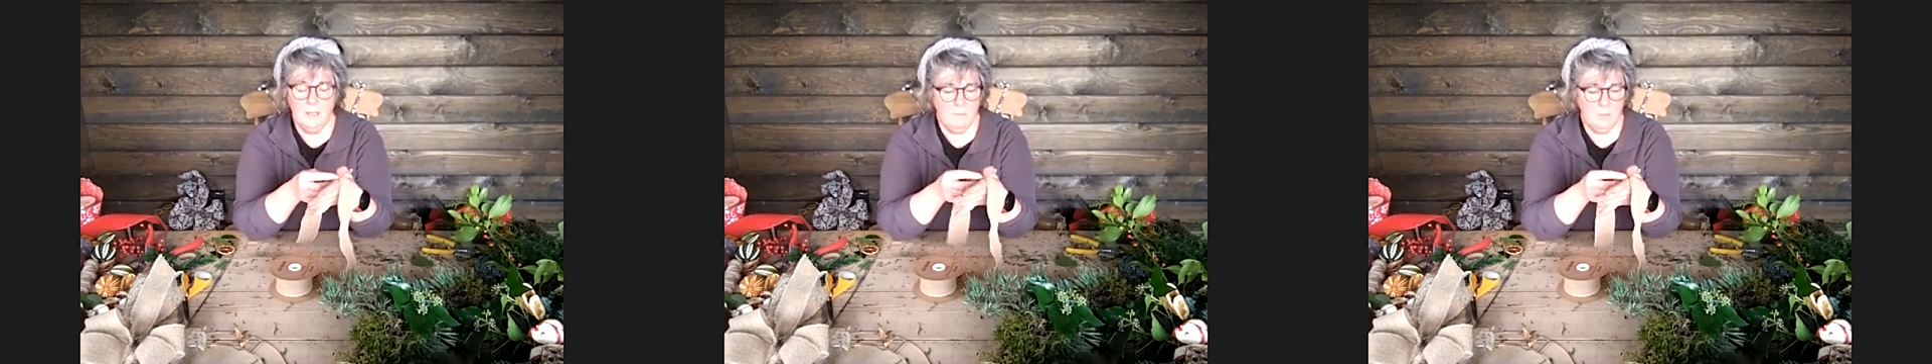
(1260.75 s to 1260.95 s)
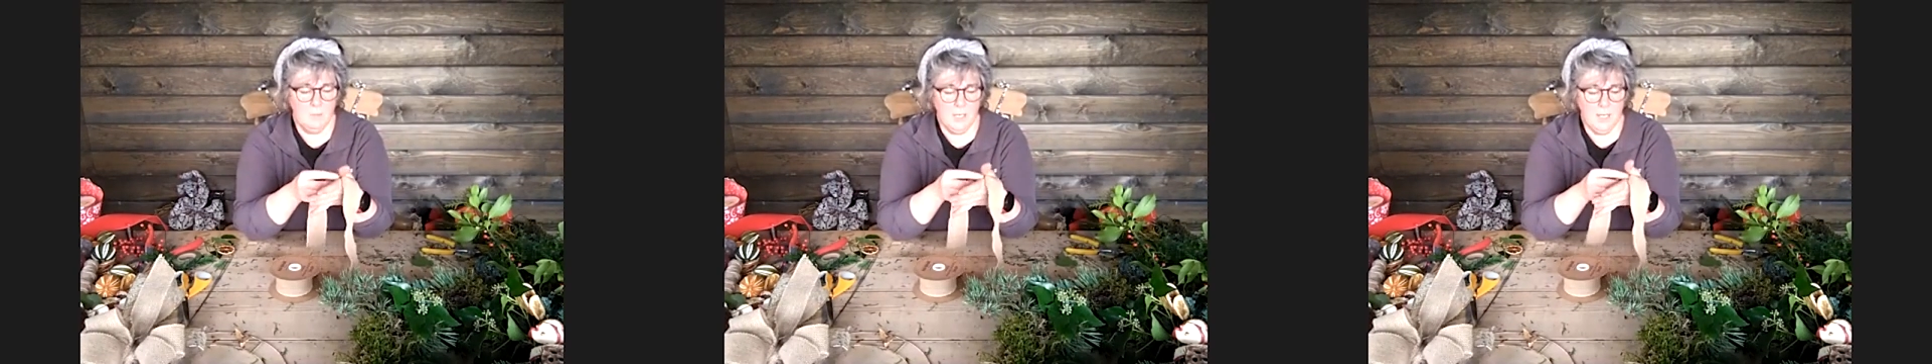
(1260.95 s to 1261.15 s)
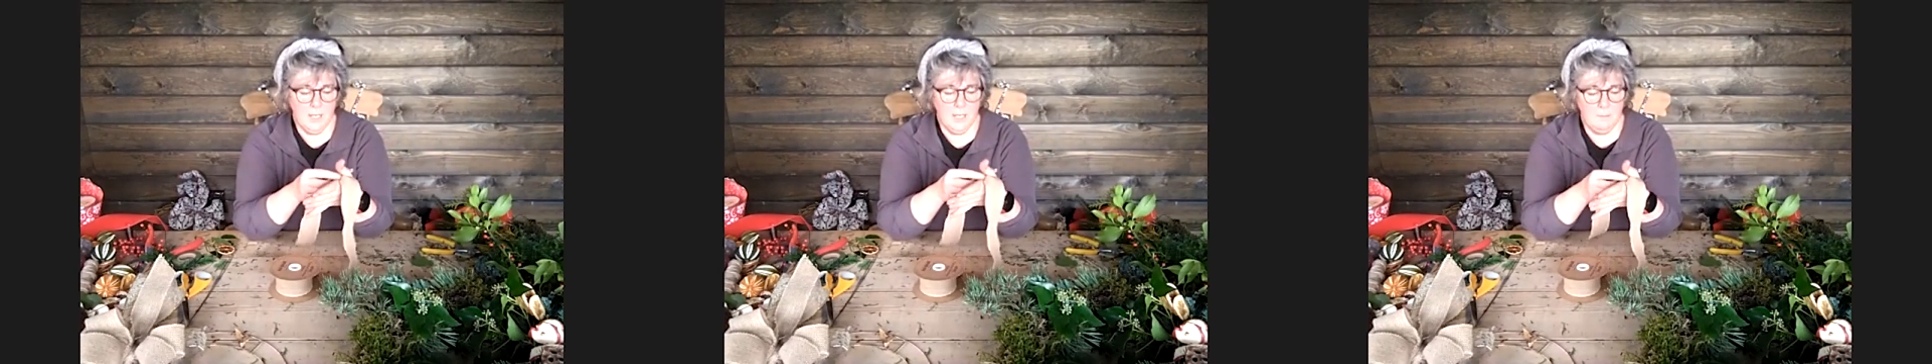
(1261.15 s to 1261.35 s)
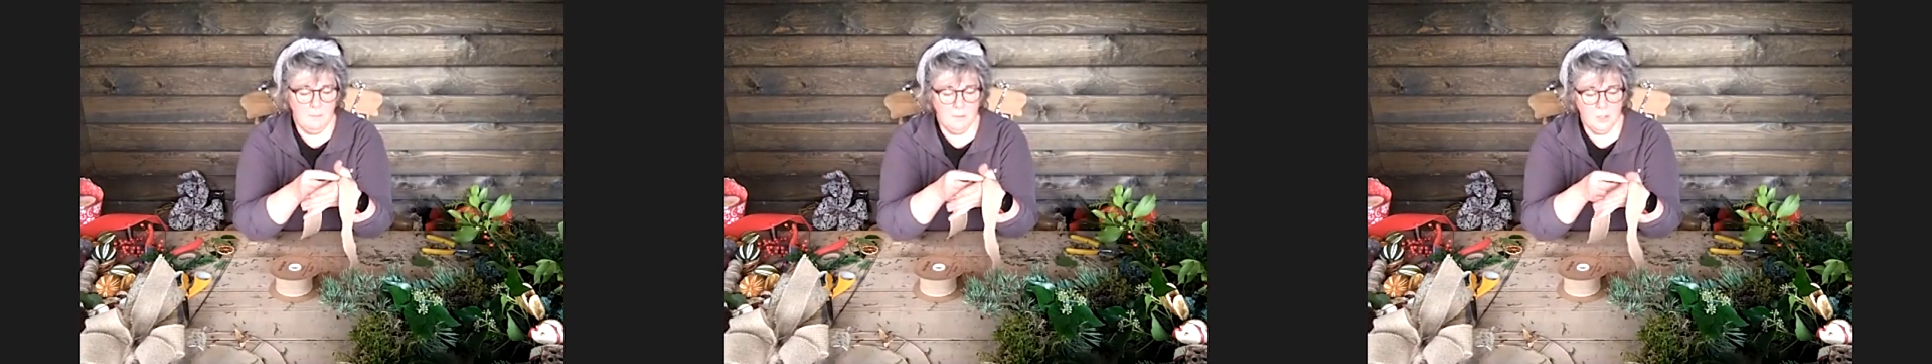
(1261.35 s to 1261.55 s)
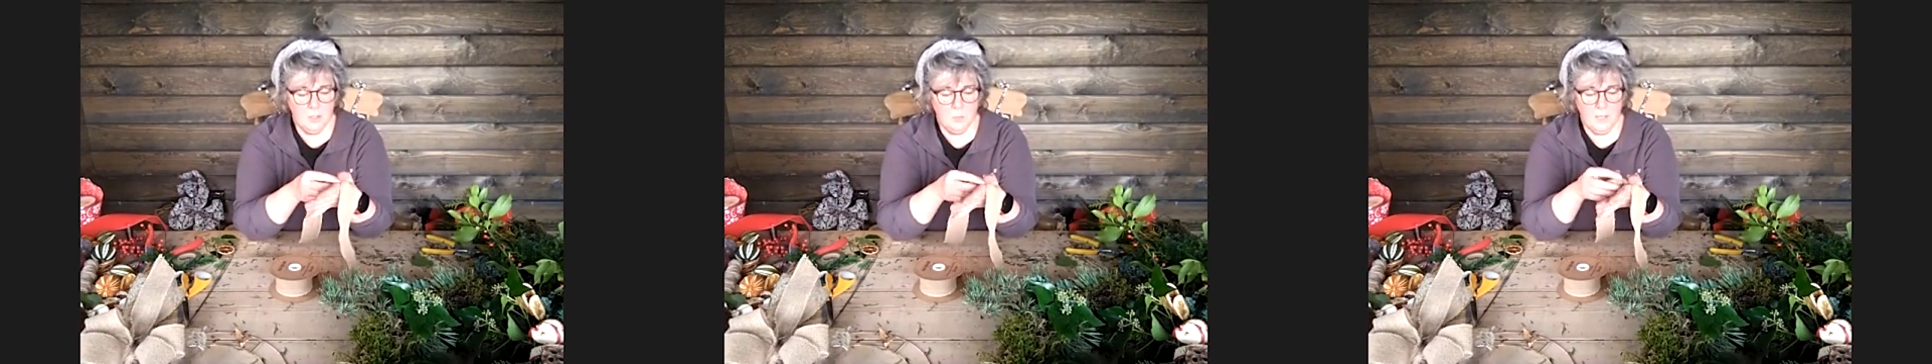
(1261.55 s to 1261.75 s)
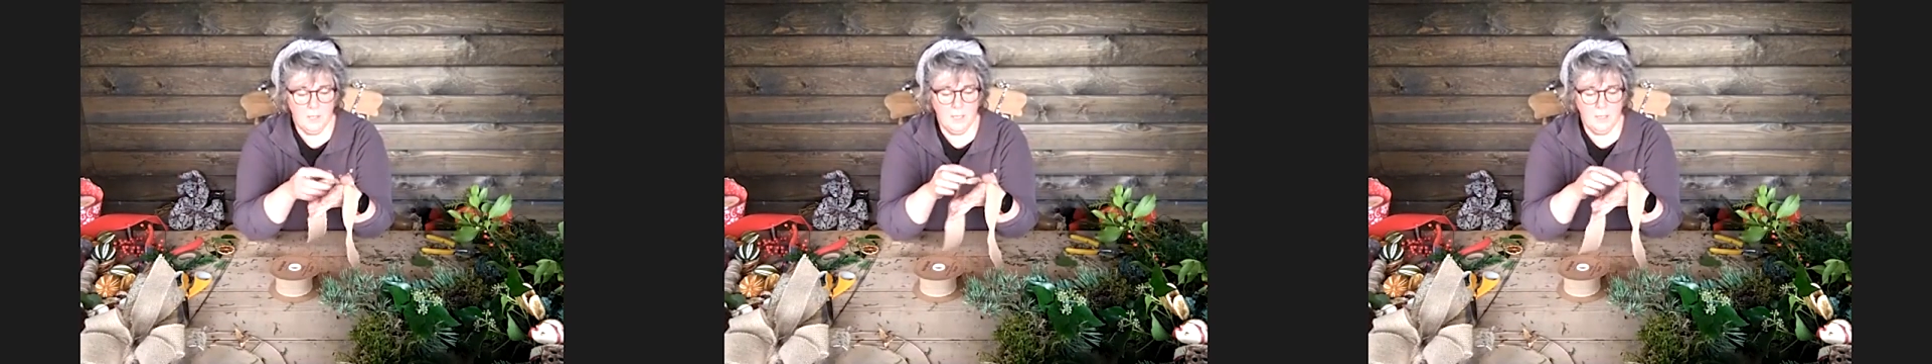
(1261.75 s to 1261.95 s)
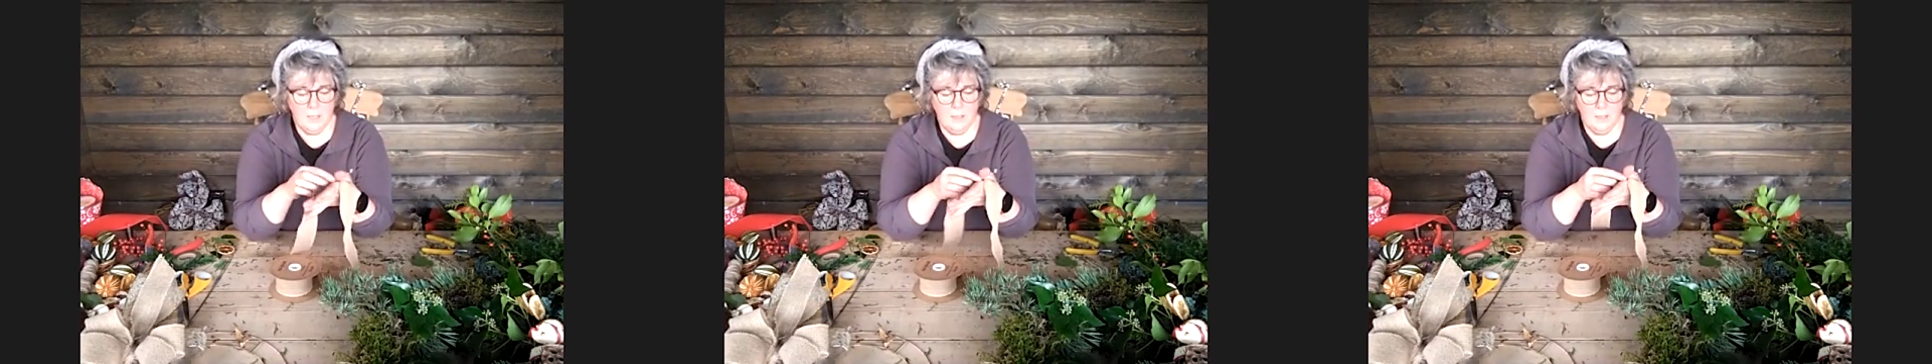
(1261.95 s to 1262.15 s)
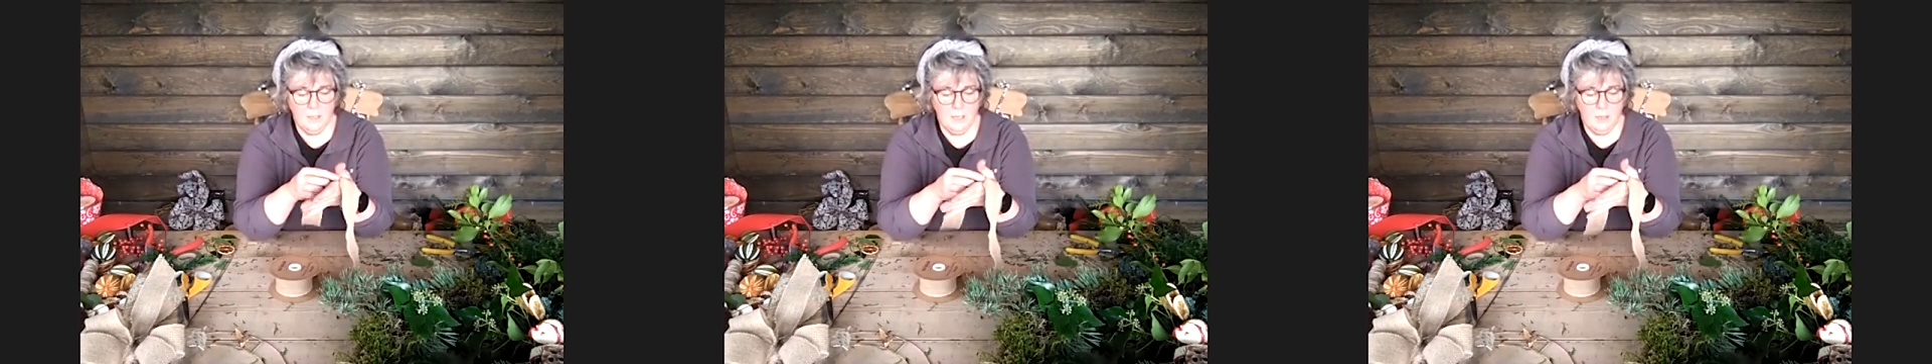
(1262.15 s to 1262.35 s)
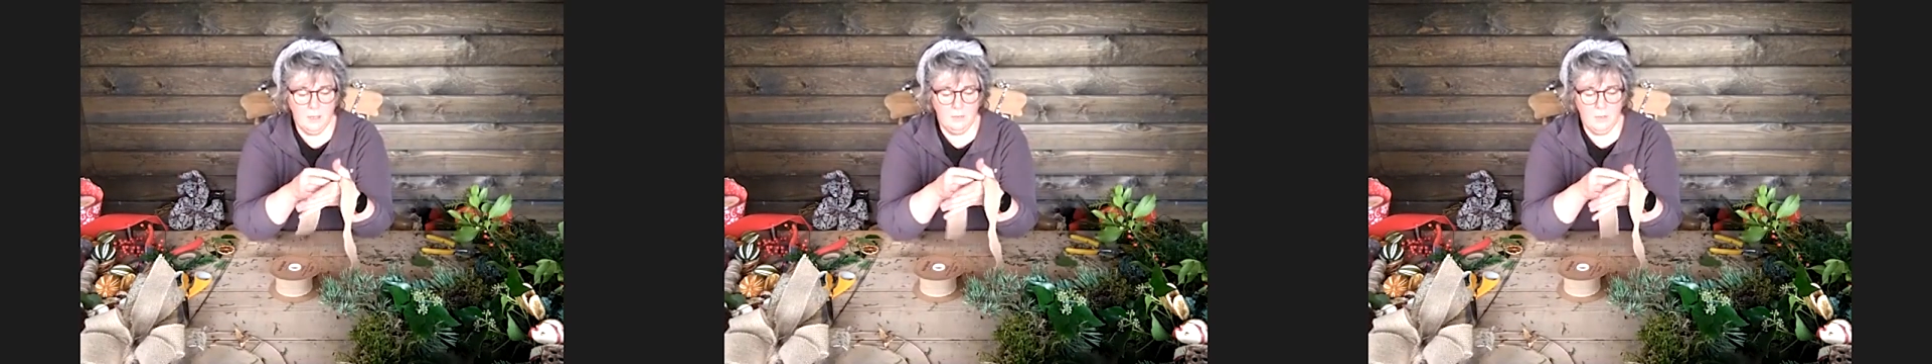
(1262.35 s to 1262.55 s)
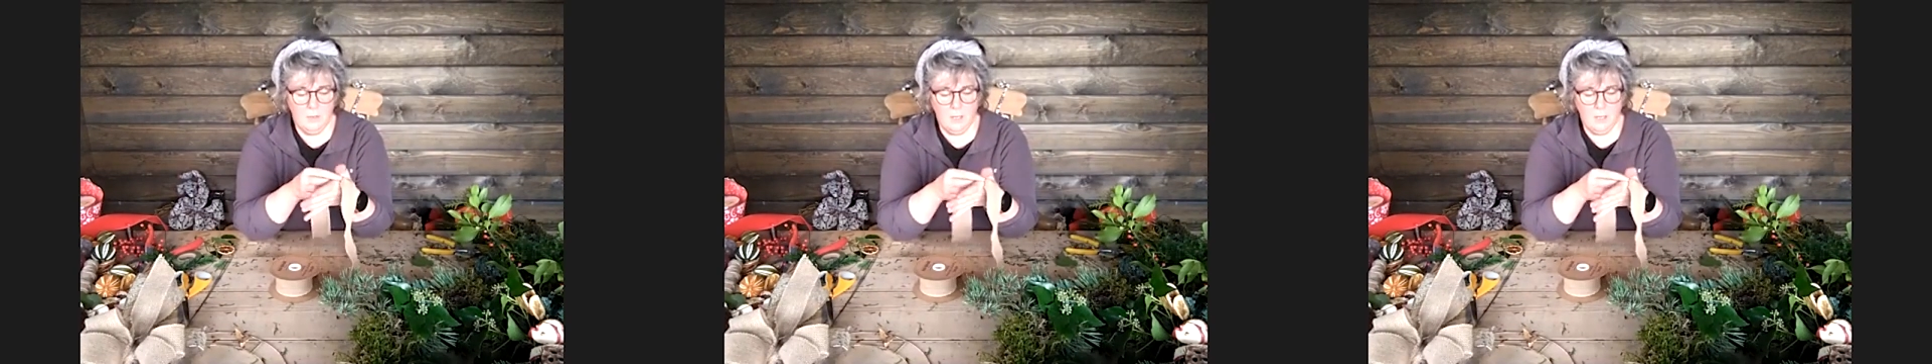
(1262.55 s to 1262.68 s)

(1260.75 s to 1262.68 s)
put it in between the